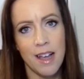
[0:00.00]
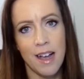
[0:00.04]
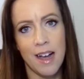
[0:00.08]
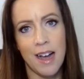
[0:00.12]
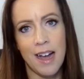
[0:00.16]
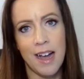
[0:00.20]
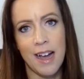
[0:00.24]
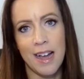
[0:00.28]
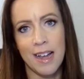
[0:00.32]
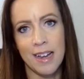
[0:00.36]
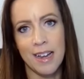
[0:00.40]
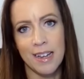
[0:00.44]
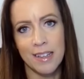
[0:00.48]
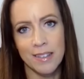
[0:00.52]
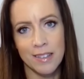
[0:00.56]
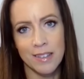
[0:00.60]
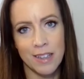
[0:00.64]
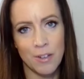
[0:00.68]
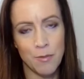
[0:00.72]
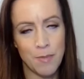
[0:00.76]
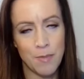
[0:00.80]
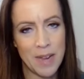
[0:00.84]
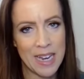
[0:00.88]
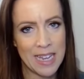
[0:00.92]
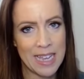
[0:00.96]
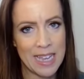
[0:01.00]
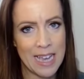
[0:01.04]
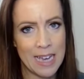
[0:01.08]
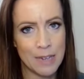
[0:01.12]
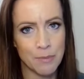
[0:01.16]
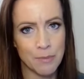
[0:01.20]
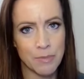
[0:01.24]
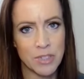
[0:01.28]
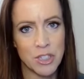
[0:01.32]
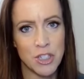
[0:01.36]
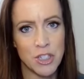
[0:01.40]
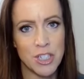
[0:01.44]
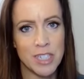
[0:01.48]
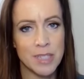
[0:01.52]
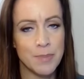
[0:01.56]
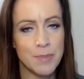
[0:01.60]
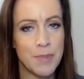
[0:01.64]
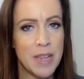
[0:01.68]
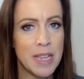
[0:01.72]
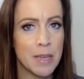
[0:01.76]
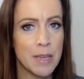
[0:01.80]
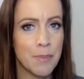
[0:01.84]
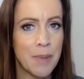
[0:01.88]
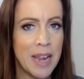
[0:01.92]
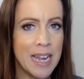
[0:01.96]
I love my cat, but she is
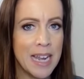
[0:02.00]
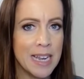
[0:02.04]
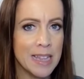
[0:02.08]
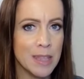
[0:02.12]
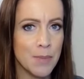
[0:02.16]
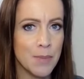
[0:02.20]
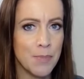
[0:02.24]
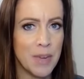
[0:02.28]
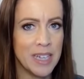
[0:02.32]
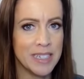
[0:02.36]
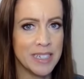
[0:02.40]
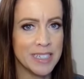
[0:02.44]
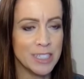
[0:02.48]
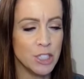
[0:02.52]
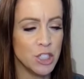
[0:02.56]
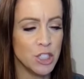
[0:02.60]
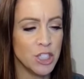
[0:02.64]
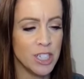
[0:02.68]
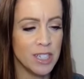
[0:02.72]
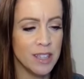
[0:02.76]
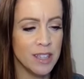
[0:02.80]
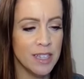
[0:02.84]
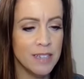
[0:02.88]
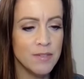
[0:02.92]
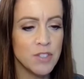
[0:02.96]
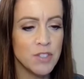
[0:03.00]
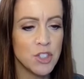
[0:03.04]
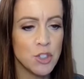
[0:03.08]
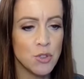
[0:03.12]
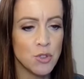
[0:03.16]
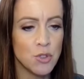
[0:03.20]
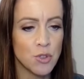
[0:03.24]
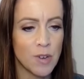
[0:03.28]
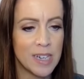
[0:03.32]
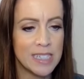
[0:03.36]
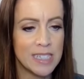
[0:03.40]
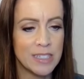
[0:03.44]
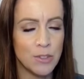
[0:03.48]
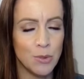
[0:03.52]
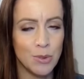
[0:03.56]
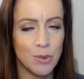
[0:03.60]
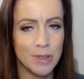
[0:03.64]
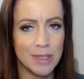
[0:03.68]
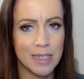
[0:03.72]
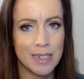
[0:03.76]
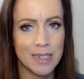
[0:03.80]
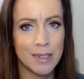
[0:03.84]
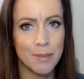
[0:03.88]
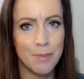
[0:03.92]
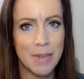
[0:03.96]
being a pain in the butt, and she loves to try to
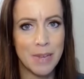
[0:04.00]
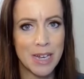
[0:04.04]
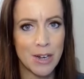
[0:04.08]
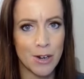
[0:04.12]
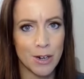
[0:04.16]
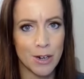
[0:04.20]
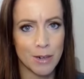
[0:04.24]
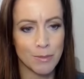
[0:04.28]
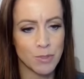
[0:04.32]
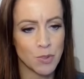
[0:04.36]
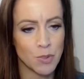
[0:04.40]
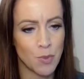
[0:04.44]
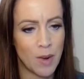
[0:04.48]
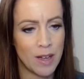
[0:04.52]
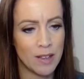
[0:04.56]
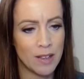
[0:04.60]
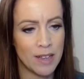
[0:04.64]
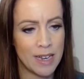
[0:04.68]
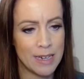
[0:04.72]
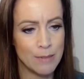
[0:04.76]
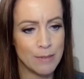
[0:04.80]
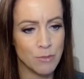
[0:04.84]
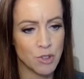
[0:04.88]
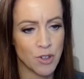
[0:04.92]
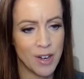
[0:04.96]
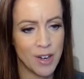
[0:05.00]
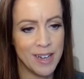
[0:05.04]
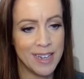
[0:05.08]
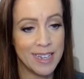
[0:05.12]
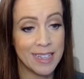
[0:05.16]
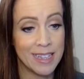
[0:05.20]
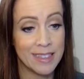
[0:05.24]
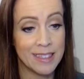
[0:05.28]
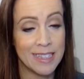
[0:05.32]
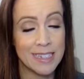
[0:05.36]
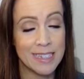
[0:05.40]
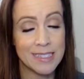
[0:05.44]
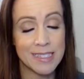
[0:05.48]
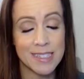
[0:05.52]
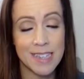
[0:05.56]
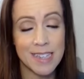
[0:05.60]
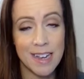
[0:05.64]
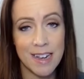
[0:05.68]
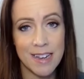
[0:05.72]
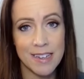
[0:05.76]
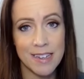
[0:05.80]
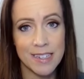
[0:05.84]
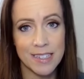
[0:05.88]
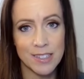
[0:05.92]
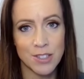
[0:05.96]
lick my arms while I am trying to get things
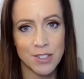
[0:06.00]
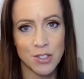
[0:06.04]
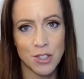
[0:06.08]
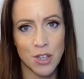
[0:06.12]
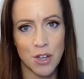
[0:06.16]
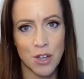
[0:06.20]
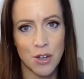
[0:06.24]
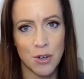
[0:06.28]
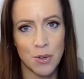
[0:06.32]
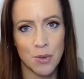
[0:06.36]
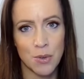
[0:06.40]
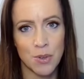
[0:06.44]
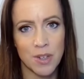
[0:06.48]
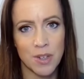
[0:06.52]
done, so